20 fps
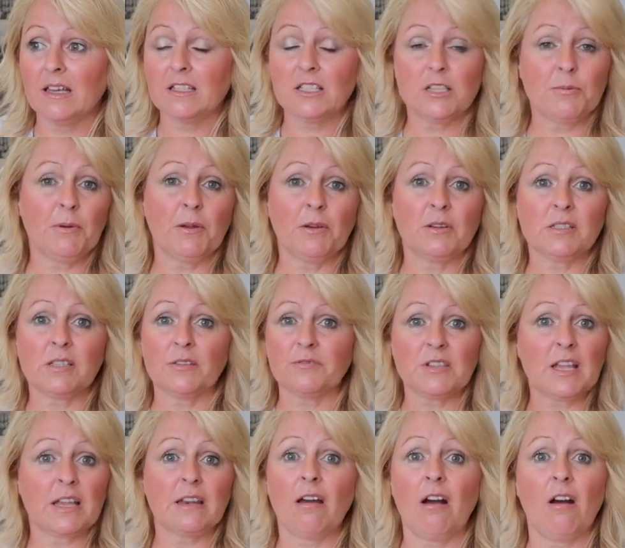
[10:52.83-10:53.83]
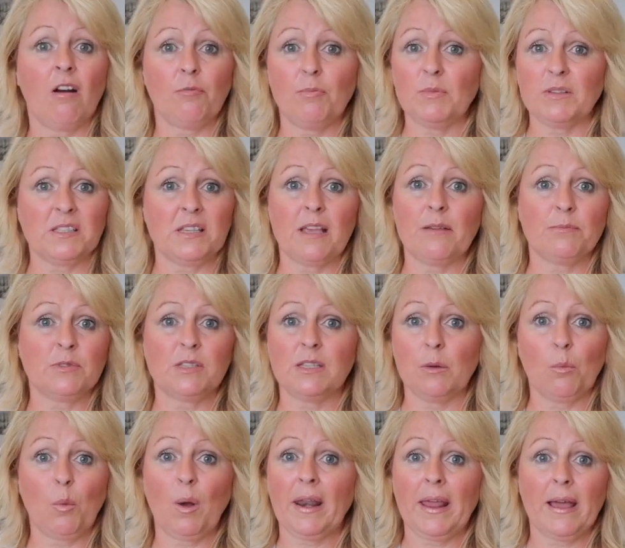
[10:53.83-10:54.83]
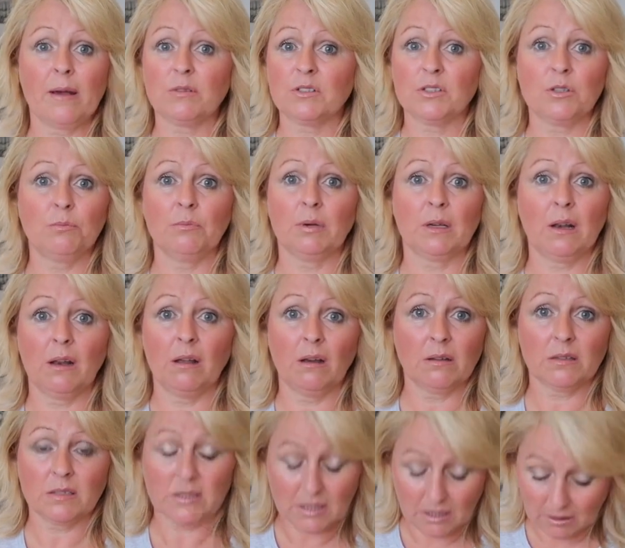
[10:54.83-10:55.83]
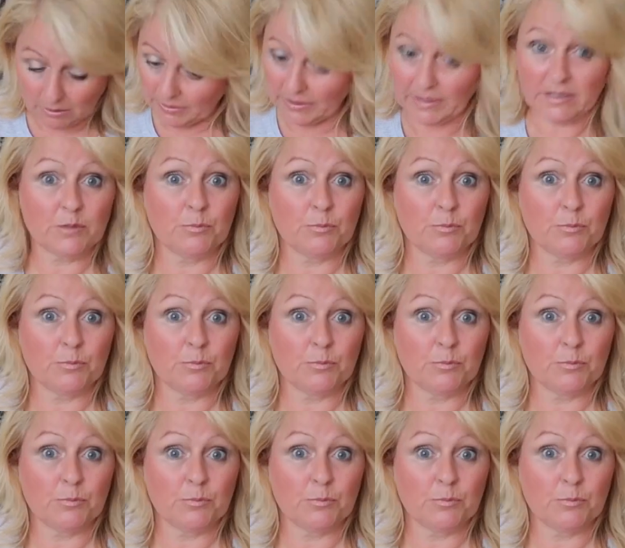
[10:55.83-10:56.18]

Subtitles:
to be honest, I've done half my steps in 1 hour Zumba class, so it's